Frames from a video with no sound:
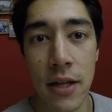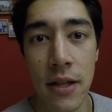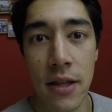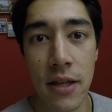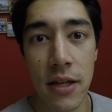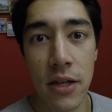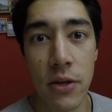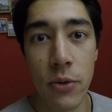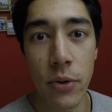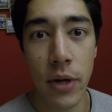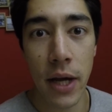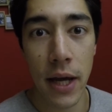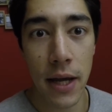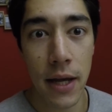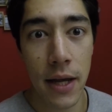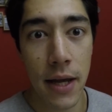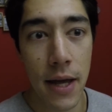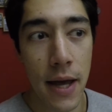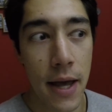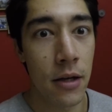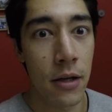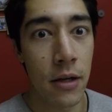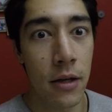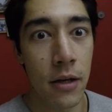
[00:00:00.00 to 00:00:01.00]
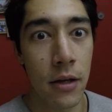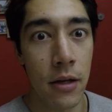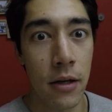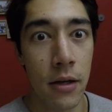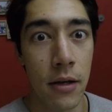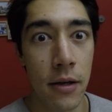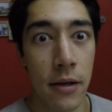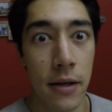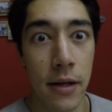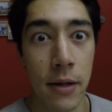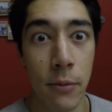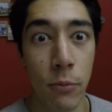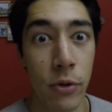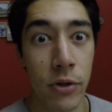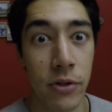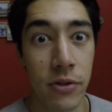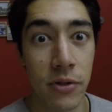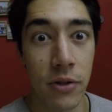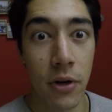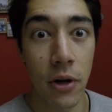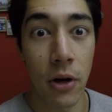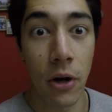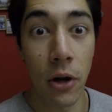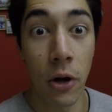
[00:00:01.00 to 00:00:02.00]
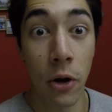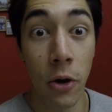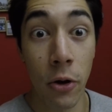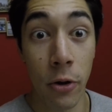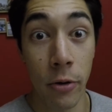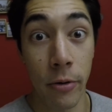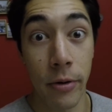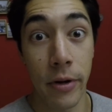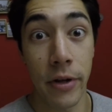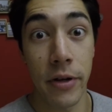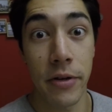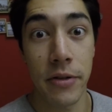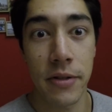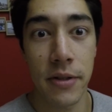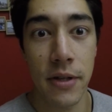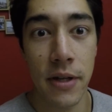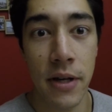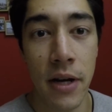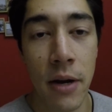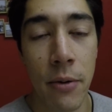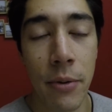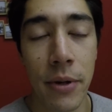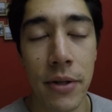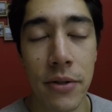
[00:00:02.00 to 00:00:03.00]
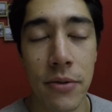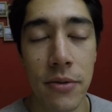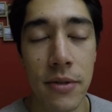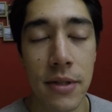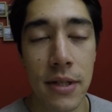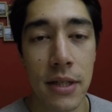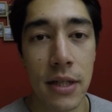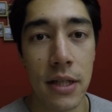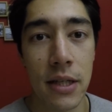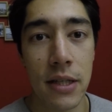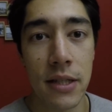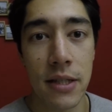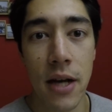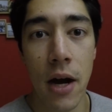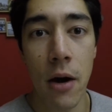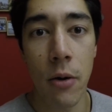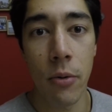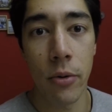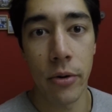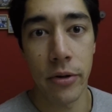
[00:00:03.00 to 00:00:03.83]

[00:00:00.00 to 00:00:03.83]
in the UK. It was glorious, and I went to see Star